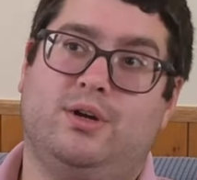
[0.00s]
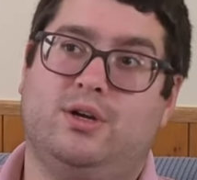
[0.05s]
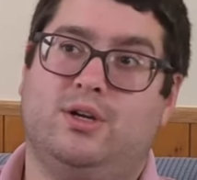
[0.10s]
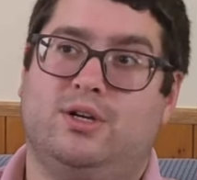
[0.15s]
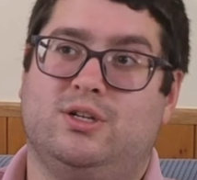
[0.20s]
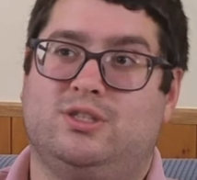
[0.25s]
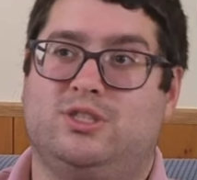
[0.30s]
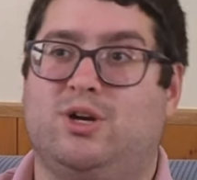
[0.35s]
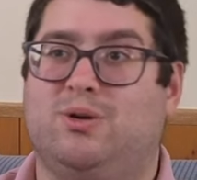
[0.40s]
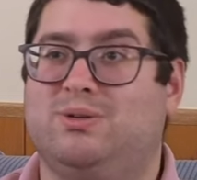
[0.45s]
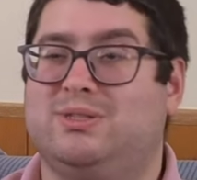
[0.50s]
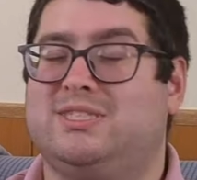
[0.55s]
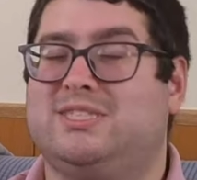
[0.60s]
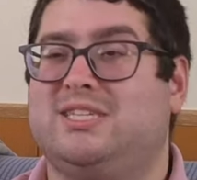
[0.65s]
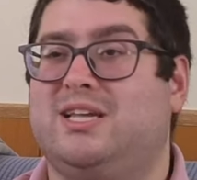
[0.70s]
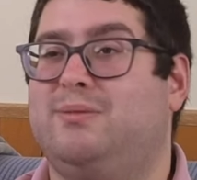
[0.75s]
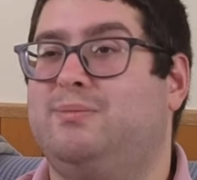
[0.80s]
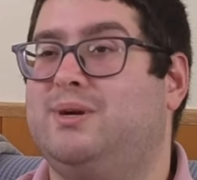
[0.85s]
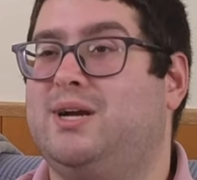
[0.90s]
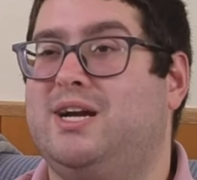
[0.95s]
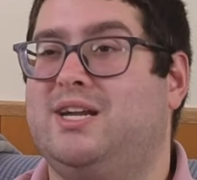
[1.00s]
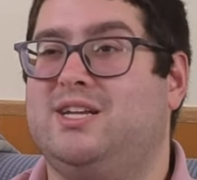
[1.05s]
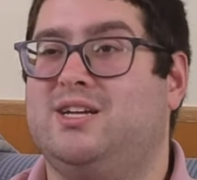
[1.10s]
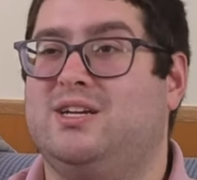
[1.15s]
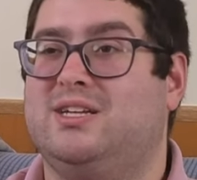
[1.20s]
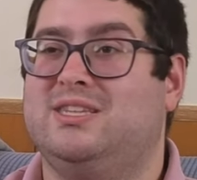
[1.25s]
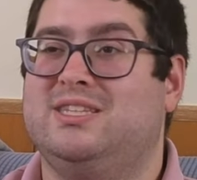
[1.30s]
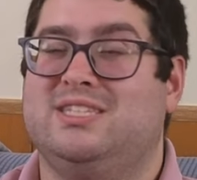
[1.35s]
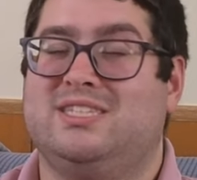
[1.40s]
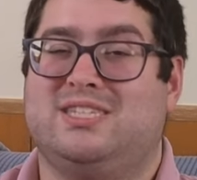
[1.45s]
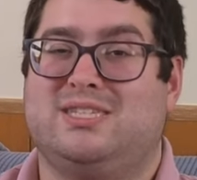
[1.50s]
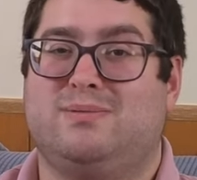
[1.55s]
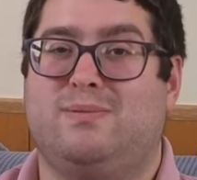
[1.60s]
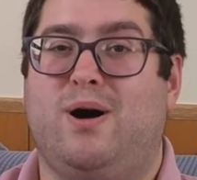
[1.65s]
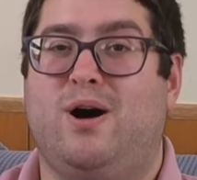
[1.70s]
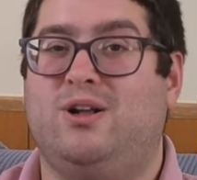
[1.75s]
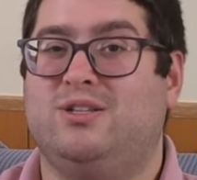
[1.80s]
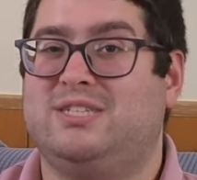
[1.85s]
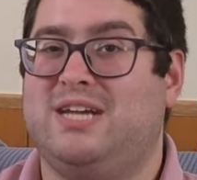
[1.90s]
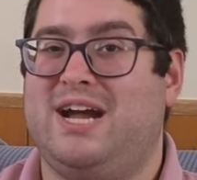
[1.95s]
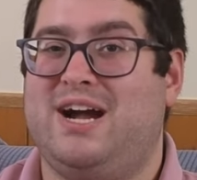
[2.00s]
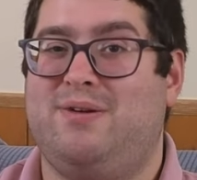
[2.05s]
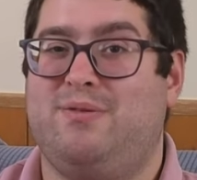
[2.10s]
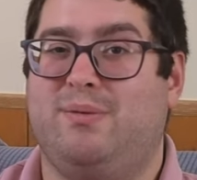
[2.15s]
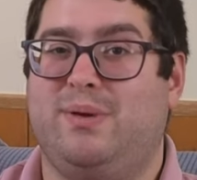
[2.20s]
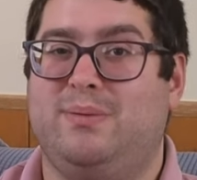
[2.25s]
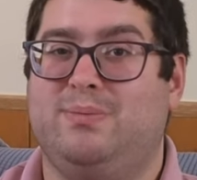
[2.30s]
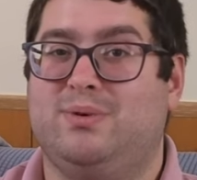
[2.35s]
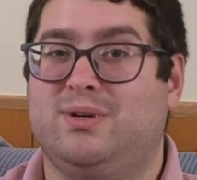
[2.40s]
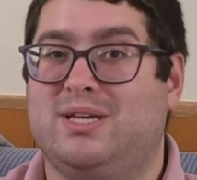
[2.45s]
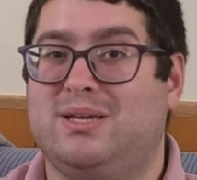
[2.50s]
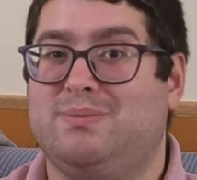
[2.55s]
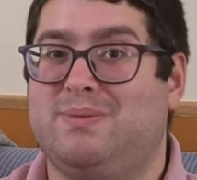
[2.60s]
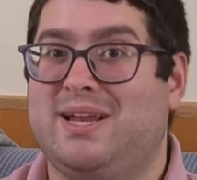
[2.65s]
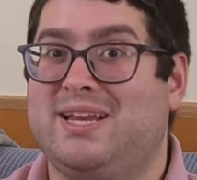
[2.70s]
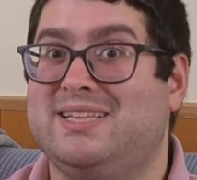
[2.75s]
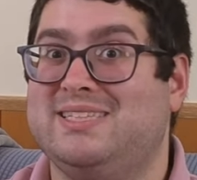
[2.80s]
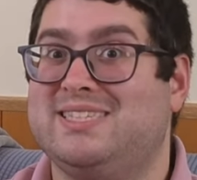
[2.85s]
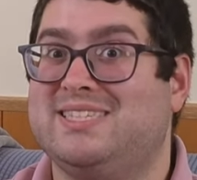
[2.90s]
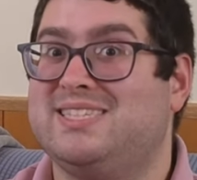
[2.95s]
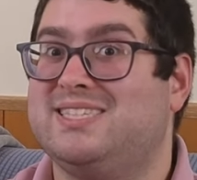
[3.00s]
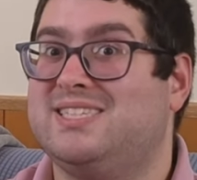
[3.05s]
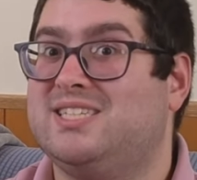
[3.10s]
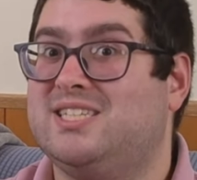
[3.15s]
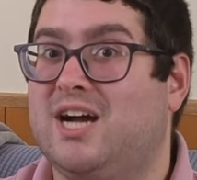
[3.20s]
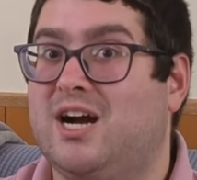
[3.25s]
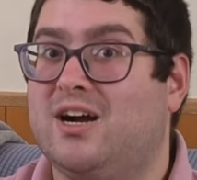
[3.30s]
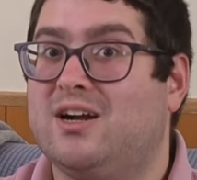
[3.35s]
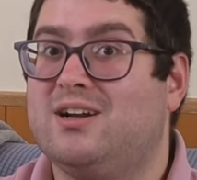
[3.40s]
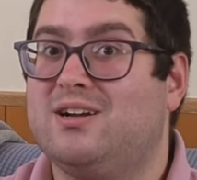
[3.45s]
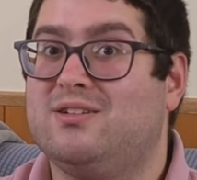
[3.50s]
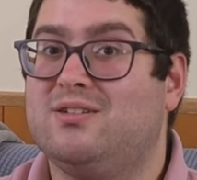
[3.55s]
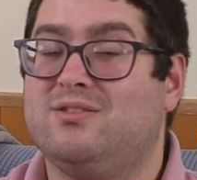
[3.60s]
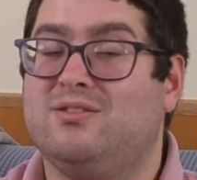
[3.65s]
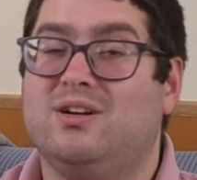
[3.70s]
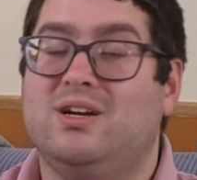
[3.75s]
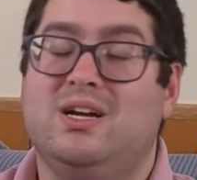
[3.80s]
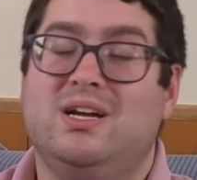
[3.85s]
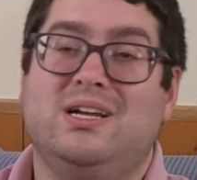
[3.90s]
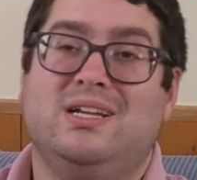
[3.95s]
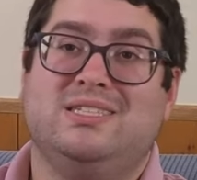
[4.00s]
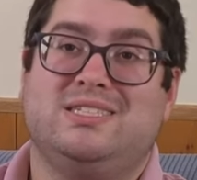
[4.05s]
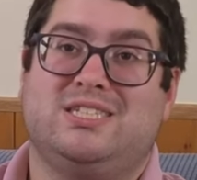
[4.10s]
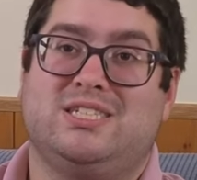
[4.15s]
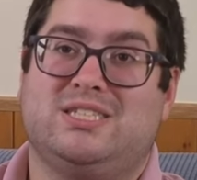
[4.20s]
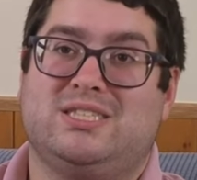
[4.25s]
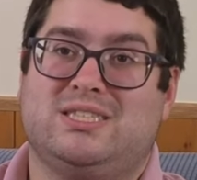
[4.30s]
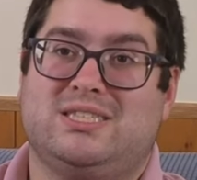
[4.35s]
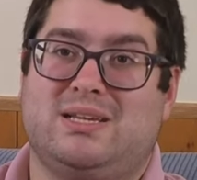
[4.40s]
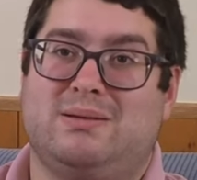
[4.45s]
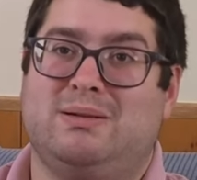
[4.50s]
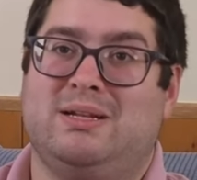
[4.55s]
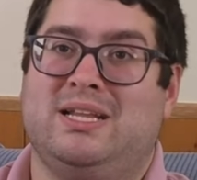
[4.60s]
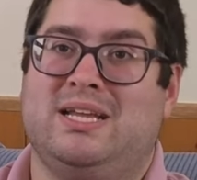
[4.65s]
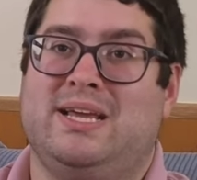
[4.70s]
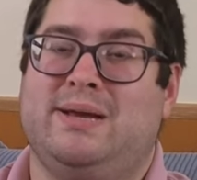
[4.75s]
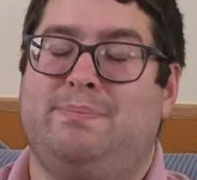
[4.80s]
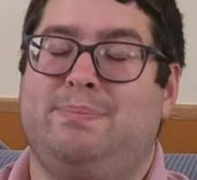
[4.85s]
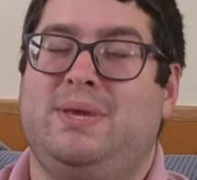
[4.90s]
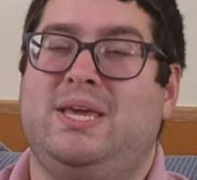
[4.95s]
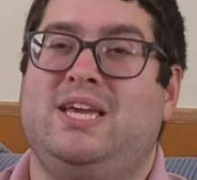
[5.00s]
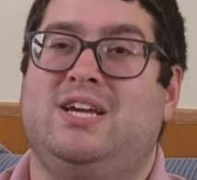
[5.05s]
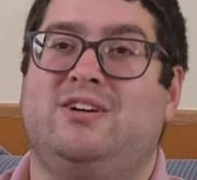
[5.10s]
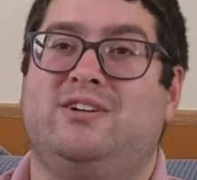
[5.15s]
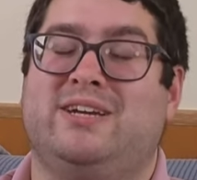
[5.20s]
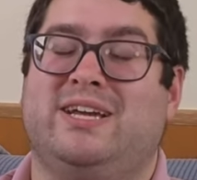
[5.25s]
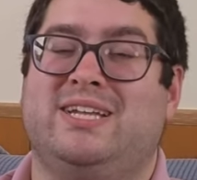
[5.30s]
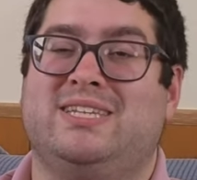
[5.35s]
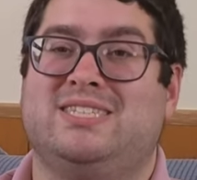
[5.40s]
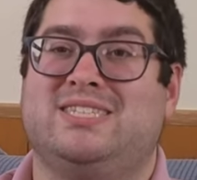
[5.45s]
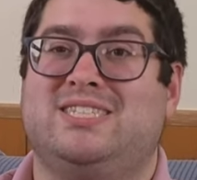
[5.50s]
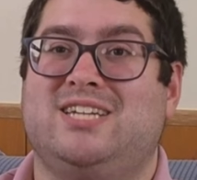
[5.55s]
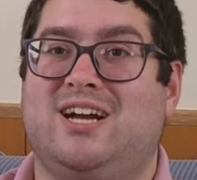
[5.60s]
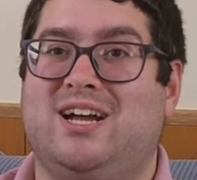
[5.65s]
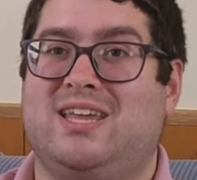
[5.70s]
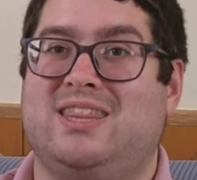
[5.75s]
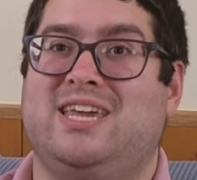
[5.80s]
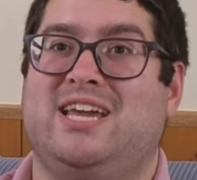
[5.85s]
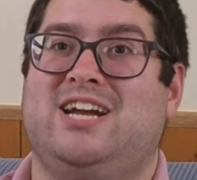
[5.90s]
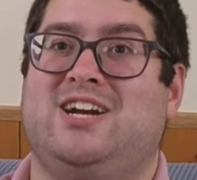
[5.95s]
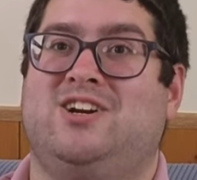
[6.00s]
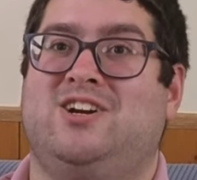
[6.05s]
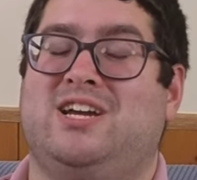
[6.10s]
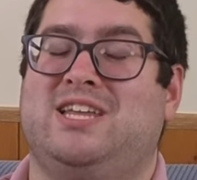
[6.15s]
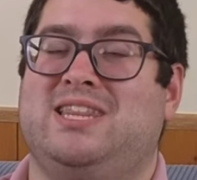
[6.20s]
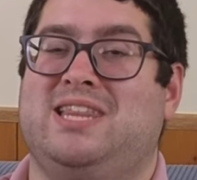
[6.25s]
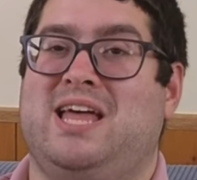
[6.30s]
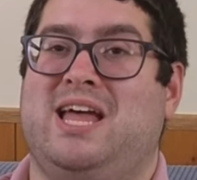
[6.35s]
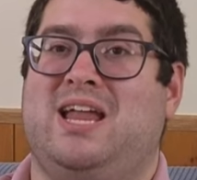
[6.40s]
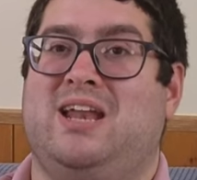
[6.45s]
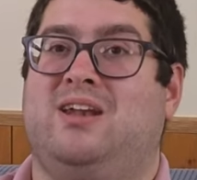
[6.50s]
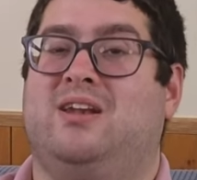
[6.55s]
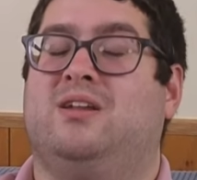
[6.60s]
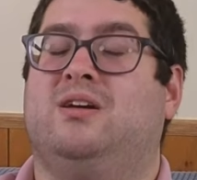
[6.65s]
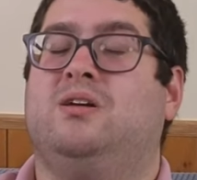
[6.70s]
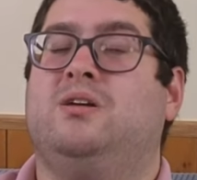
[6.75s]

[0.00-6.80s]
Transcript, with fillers: So it's some kind of in this small town where people keep getting stuck, just suddenly appear and get stuck there, and then